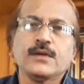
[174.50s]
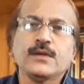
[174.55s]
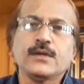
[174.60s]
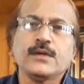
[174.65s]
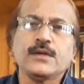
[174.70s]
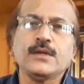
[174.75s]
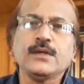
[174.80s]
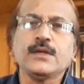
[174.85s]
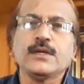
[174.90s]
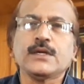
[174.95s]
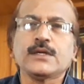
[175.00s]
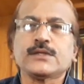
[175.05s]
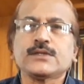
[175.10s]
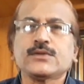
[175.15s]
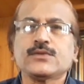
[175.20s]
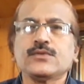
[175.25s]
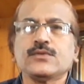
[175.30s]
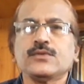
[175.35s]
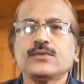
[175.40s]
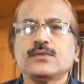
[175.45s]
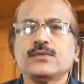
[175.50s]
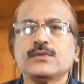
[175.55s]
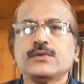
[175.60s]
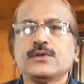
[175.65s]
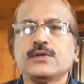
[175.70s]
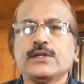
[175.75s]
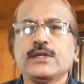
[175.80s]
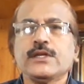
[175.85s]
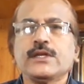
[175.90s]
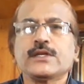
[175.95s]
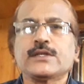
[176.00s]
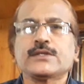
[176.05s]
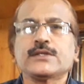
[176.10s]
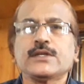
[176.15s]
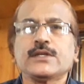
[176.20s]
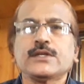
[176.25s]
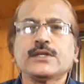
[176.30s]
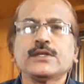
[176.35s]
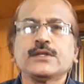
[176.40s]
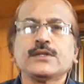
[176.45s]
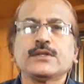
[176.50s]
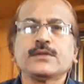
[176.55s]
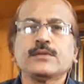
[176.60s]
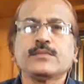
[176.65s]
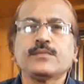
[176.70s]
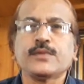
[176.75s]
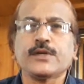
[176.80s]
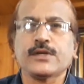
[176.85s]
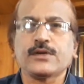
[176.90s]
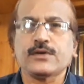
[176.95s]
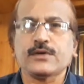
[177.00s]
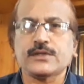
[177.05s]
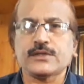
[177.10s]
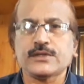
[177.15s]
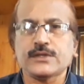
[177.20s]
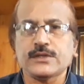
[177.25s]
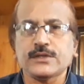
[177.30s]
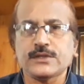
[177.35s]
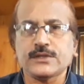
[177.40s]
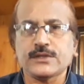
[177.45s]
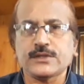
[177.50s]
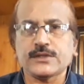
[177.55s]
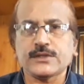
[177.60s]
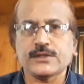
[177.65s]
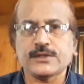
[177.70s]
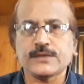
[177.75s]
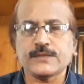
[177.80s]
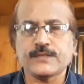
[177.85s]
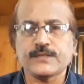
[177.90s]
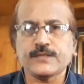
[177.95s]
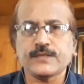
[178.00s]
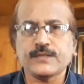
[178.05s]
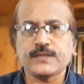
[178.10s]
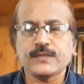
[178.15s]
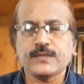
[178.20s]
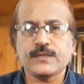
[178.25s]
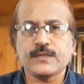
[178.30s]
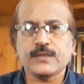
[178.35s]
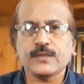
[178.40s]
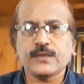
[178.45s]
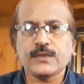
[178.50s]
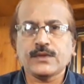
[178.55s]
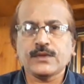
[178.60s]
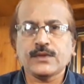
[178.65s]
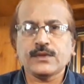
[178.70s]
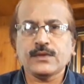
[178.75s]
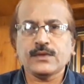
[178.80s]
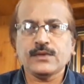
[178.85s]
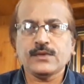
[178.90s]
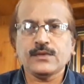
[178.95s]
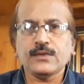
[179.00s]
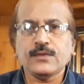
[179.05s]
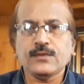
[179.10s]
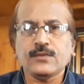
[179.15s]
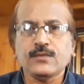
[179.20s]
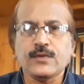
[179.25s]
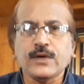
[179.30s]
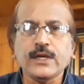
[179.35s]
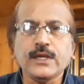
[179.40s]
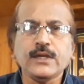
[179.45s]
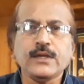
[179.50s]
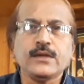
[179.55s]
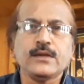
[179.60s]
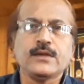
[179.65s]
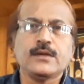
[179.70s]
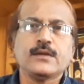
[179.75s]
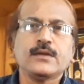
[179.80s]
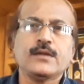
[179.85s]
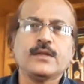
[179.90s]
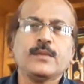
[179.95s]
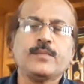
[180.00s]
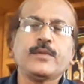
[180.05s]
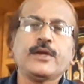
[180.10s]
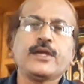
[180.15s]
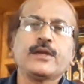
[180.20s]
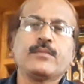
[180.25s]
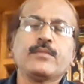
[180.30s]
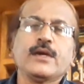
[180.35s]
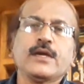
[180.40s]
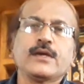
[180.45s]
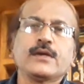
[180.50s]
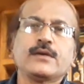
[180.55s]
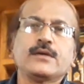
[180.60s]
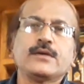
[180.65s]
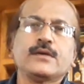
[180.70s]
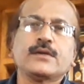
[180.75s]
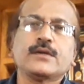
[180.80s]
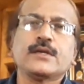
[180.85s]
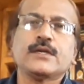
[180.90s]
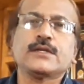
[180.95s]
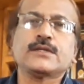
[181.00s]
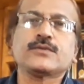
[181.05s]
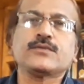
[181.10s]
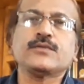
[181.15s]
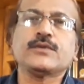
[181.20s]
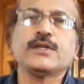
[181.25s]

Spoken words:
He has to take certain precautions. Why the paying banker has to